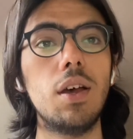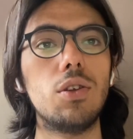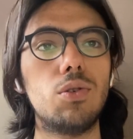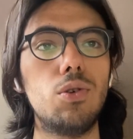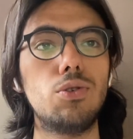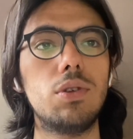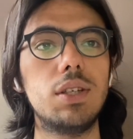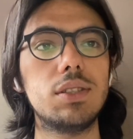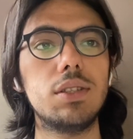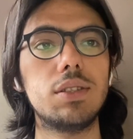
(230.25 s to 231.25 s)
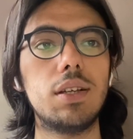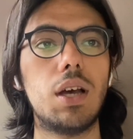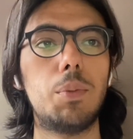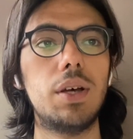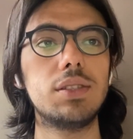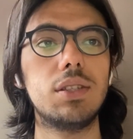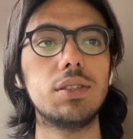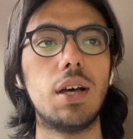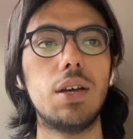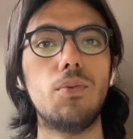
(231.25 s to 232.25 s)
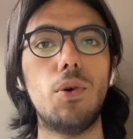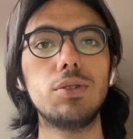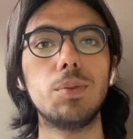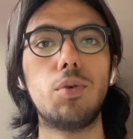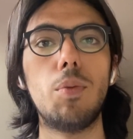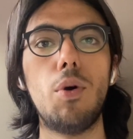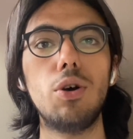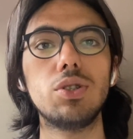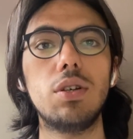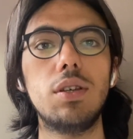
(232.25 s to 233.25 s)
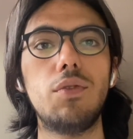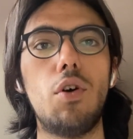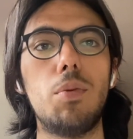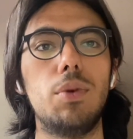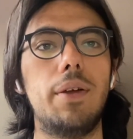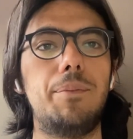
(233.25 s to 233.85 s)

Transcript: due to distance and capacitance are inversely proportional in the formula.